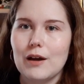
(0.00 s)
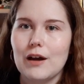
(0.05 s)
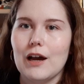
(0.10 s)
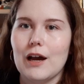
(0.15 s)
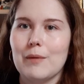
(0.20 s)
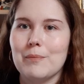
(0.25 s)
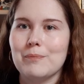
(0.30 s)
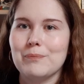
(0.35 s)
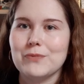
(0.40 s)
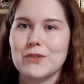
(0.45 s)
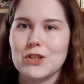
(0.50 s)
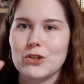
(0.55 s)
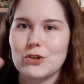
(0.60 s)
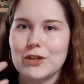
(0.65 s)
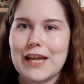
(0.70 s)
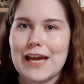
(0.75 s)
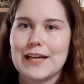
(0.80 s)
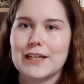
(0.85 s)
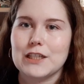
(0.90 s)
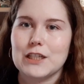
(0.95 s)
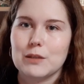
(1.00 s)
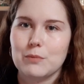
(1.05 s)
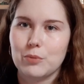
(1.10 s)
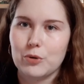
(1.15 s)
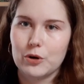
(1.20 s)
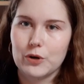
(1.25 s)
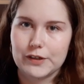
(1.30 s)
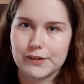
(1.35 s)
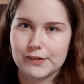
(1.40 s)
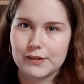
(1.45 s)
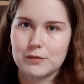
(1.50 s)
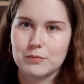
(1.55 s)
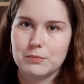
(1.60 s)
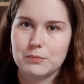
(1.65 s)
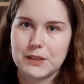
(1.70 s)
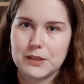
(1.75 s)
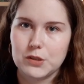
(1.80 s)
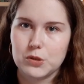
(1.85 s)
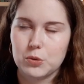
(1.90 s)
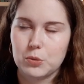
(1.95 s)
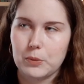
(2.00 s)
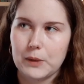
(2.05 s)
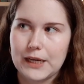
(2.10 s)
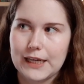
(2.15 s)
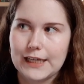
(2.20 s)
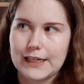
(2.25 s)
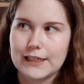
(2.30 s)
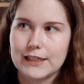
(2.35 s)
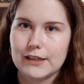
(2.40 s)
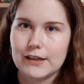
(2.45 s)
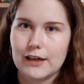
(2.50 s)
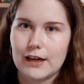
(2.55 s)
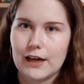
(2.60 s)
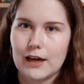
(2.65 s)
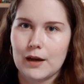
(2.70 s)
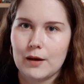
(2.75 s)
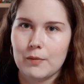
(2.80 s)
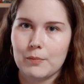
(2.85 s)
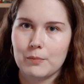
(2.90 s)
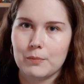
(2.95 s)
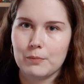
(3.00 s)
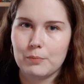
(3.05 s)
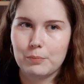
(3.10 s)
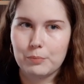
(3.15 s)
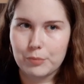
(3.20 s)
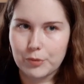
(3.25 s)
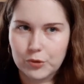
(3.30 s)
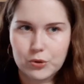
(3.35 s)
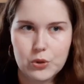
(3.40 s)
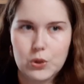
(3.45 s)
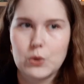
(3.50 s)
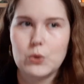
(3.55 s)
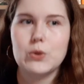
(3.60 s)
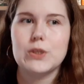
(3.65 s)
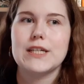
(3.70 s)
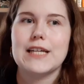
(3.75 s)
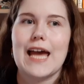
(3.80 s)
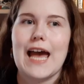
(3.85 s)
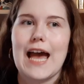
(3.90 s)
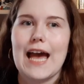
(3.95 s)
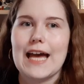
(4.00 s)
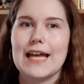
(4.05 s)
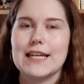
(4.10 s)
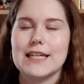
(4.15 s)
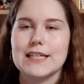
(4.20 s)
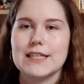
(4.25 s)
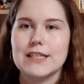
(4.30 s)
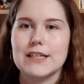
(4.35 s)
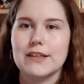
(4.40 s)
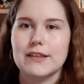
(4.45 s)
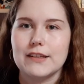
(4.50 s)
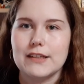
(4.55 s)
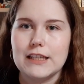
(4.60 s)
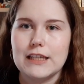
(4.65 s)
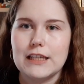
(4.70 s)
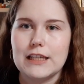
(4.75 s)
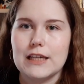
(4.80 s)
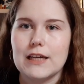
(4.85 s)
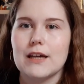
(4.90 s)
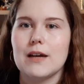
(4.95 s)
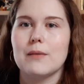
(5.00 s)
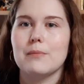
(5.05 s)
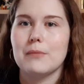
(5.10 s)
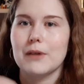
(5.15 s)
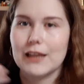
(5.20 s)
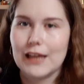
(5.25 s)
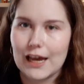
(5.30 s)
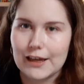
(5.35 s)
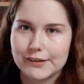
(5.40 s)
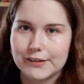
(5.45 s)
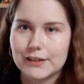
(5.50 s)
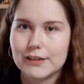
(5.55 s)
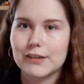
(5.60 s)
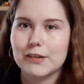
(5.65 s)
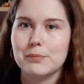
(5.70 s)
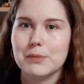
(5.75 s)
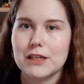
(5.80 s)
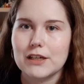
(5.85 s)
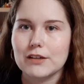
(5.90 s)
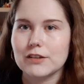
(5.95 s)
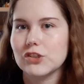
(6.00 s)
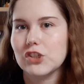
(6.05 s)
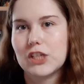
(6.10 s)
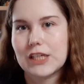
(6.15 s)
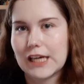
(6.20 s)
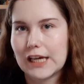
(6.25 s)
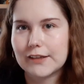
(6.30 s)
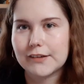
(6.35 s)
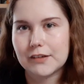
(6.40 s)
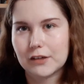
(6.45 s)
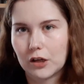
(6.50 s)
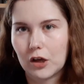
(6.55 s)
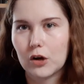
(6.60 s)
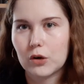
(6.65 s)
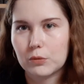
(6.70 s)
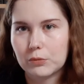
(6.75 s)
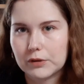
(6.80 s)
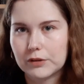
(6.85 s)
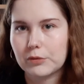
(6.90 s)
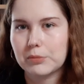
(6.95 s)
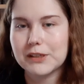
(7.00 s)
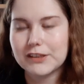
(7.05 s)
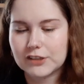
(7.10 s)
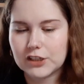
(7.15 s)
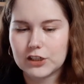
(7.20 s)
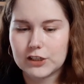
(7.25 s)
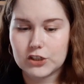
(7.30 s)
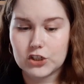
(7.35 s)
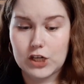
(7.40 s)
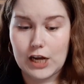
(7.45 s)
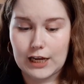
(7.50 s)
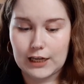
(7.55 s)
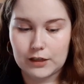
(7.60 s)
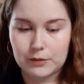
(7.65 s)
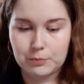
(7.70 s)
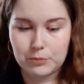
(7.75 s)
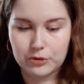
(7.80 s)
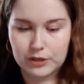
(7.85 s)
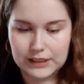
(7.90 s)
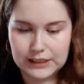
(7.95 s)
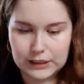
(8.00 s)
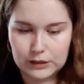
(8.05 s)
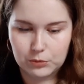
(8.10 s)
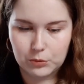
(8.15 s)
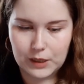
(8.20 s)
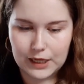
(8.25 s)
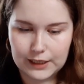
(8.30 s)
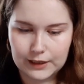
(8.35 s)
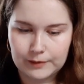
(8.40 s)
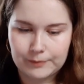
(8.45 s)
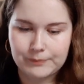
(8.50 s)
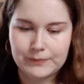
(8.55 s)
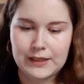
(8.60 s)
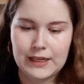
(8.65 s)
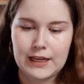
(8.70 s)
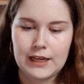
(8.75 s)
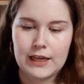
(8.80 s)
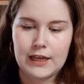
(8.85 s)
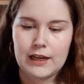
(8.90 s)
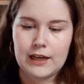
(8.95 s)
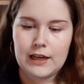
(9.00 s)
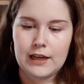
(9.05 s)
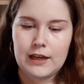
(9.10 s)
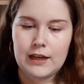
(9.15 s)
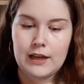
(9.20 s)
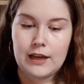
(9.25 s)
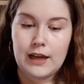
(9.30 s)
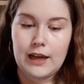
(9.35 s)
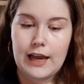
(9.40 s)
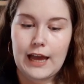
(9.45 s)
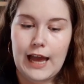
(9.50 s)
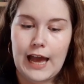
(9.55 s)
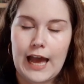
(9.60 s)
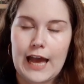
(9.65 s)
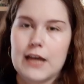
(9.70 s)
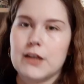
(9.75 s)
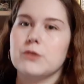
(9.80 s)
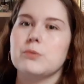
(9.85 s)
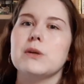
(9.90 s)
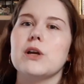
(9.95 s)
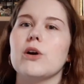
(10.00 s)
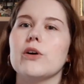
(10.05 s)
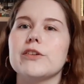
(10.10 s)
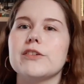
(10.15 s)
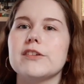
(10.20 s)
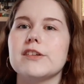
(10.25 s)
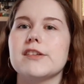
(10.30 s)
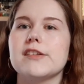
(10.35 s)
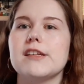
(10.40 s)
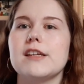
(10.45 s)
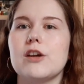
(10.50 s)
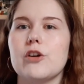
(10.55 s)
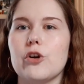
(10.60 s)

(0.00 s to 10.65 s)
um, connecting person between um, Brood and the Malazans because she gets along with Whiskey Jack pretty well. And we also see